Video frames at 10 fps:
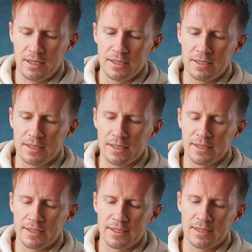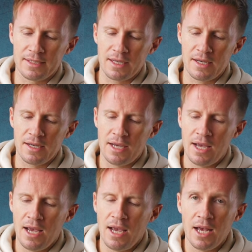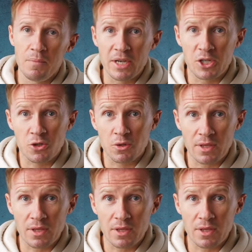And make sure